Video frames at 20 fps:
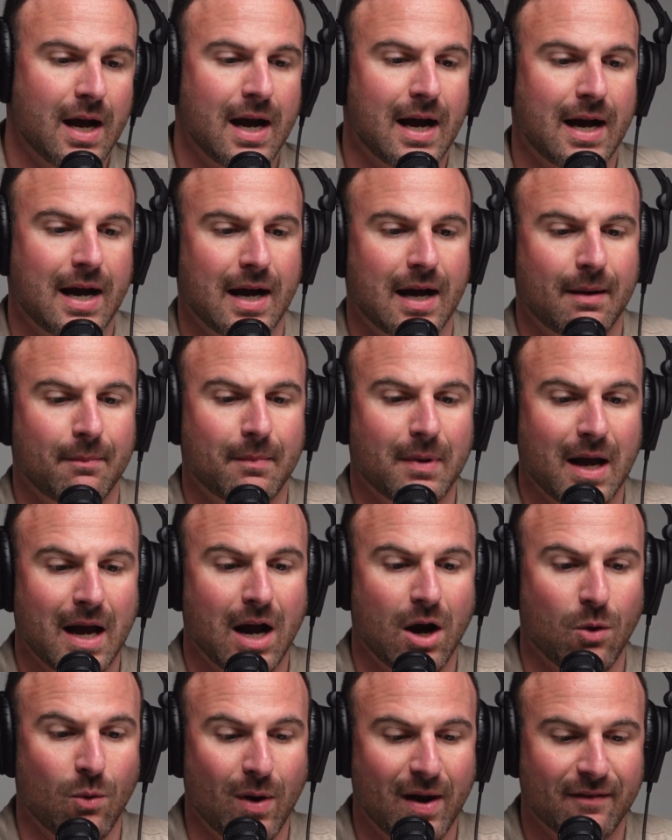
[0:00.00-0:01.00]

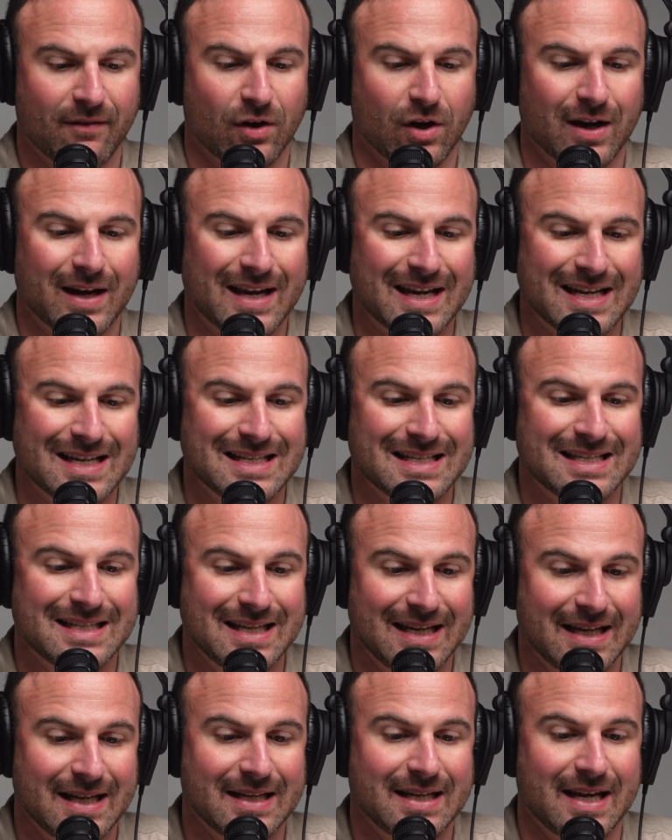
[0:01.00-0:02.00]
However, it
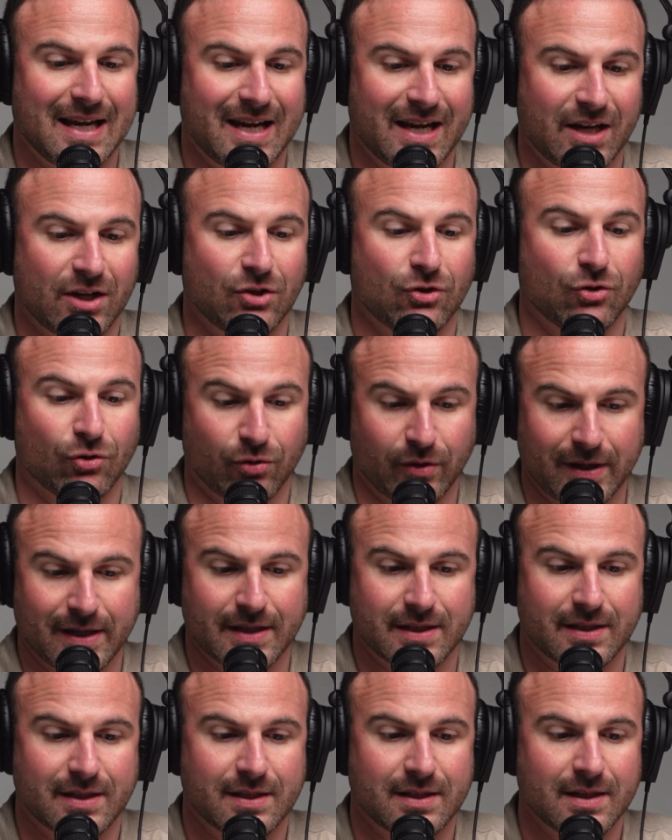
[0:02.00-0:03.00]
did
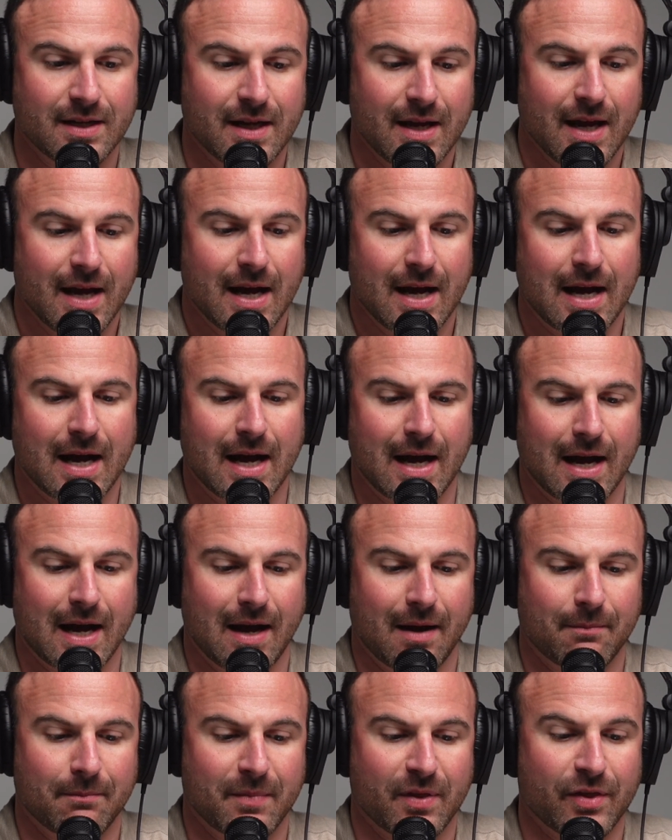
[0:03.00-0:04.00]
increase
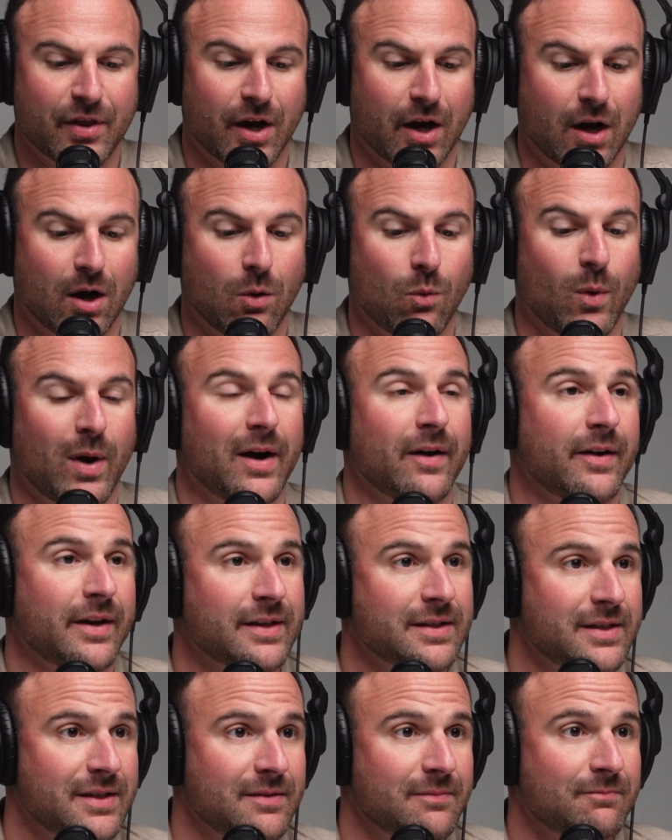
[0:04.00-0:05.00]
their
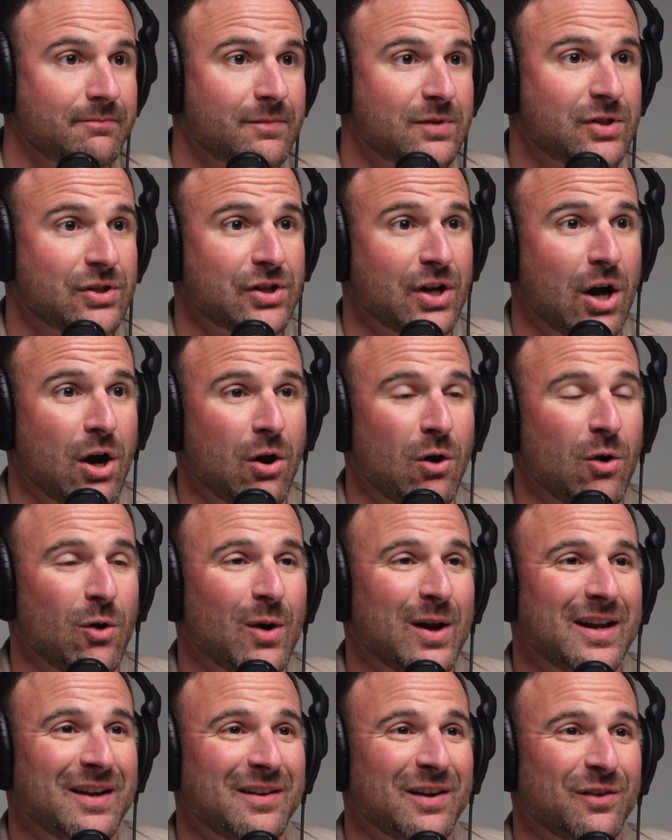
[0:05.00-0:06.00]
awareness. Okay. So
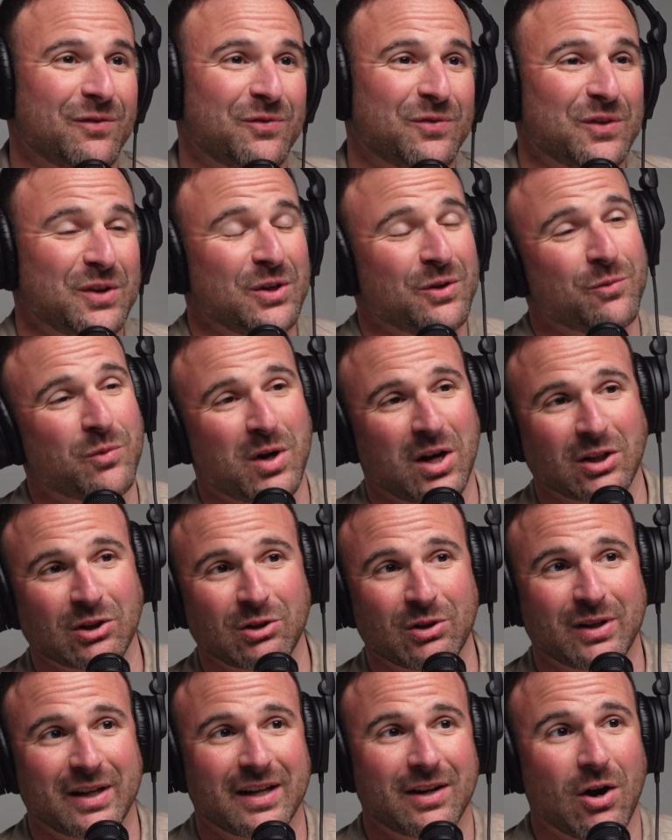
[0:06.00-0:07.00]
if you want to
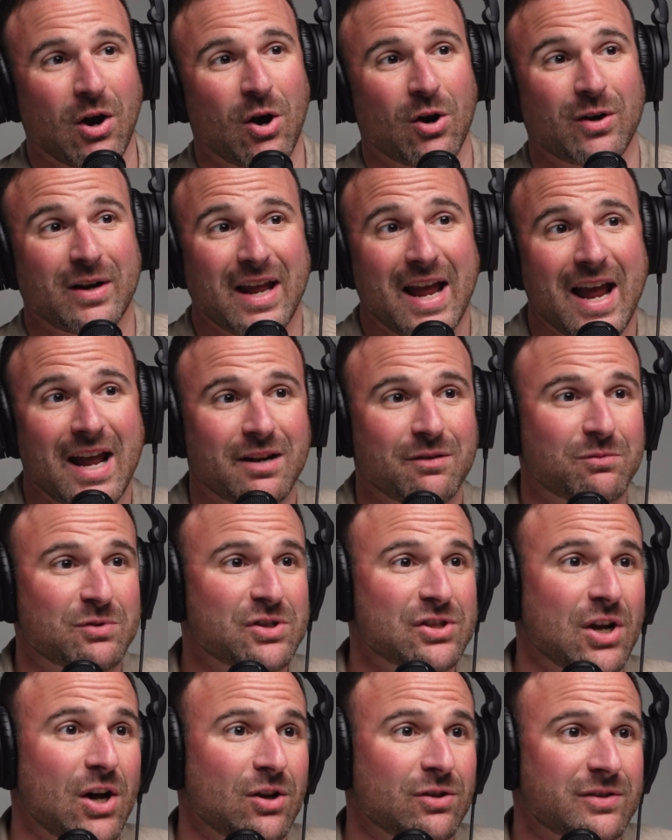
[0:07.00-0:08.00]
look at hard end
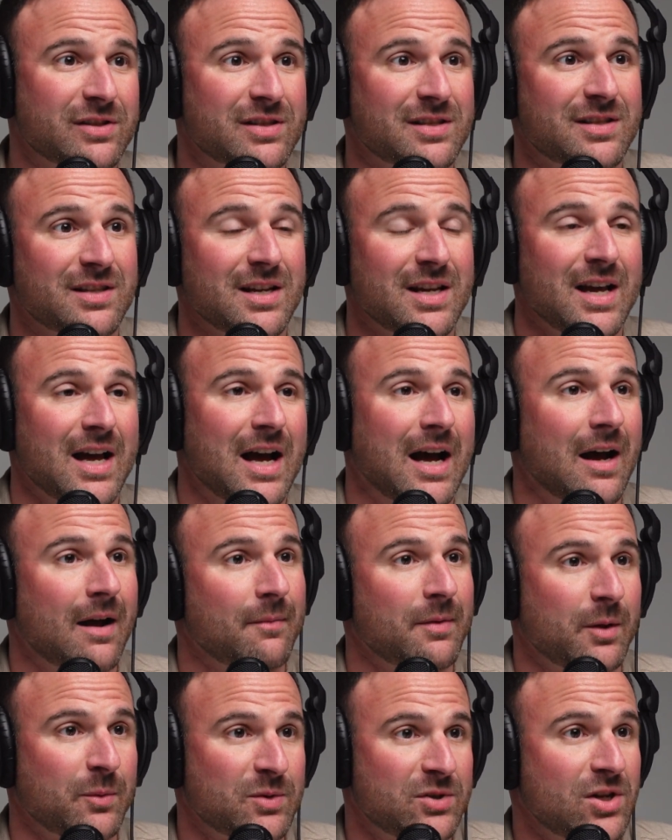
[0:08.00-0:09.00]
results,
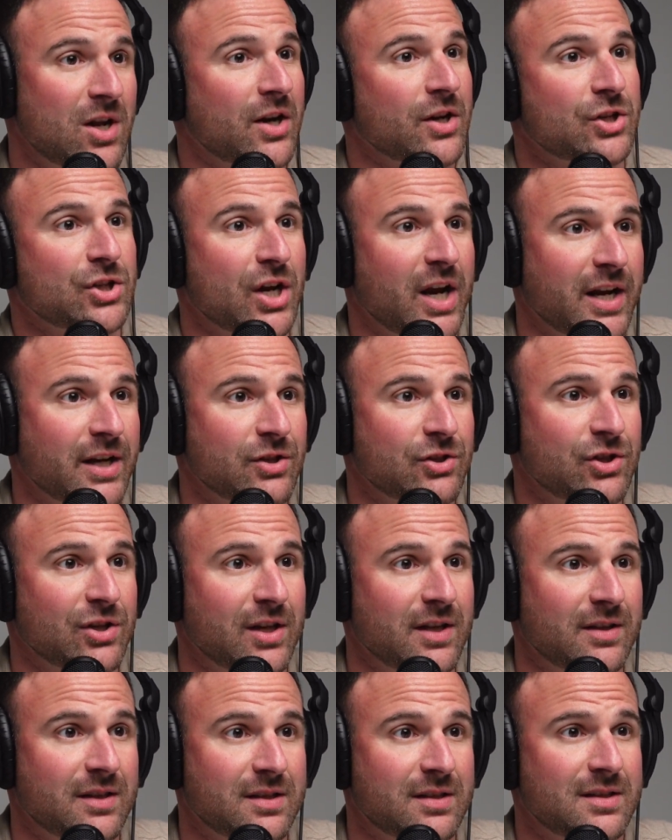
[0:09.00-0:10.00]
there was not a change
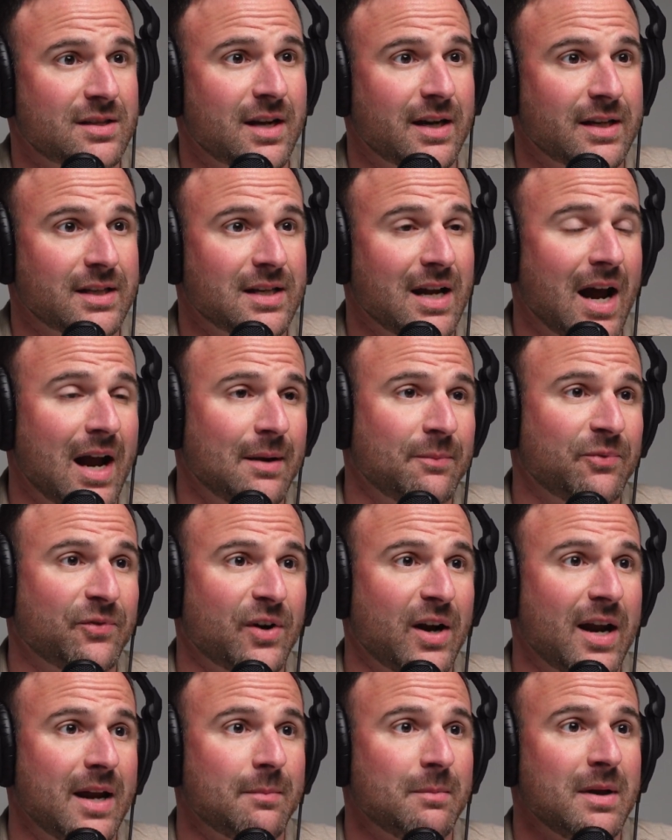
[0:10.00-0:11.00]
in the study time
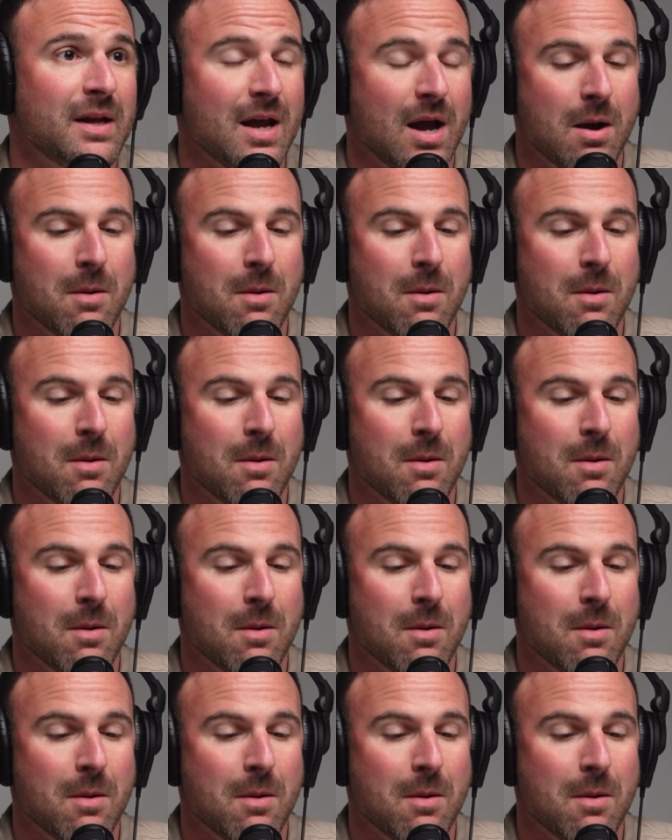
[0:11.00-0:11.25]
frame.